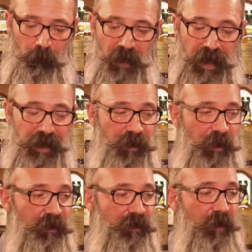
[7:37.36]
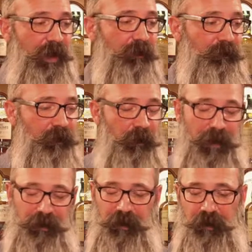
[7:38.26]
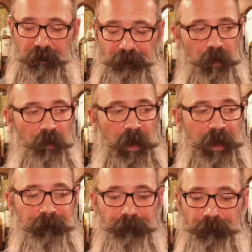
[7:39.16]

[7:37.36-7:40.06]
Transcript: Okay, so I was right about the Bourye